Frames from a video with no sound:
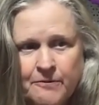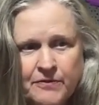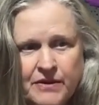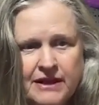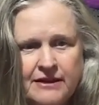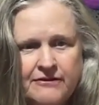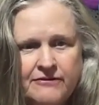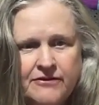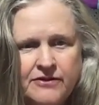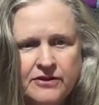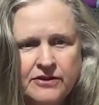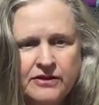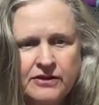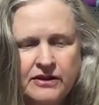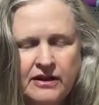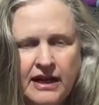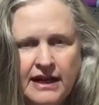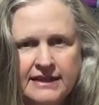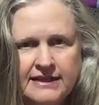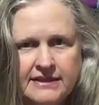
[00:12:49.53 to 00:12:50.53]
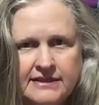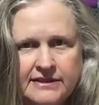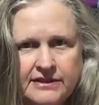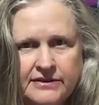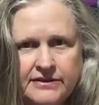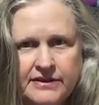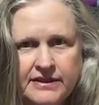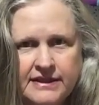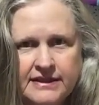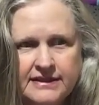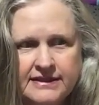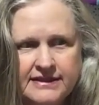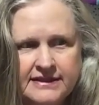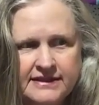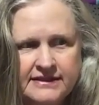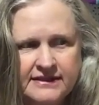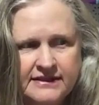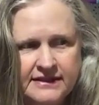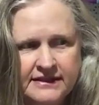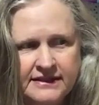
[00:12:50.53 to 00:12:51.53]
if you like to sew things,
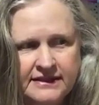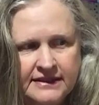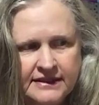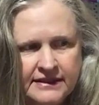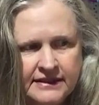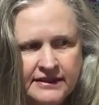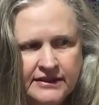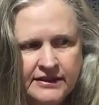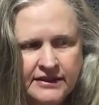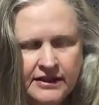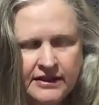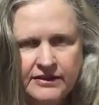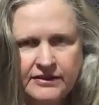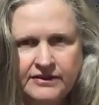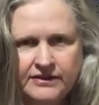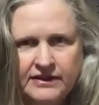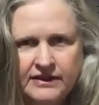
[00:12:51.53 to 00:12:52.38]
you know.